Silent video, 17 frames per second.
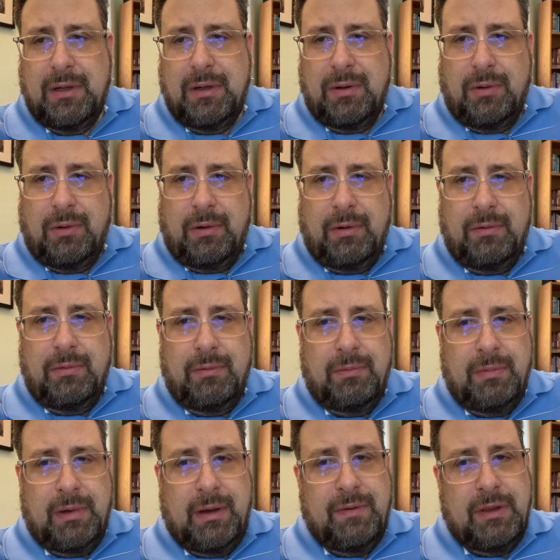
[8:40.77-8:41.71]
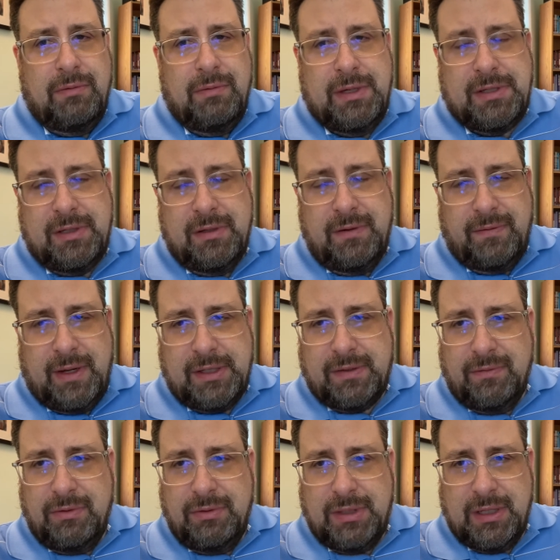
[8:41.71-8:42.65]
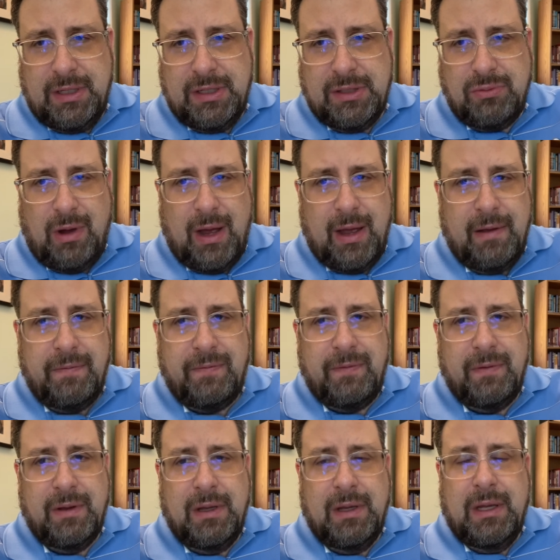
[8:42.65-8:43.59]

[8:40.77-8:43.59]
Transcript: or even the recent events of losing his wife.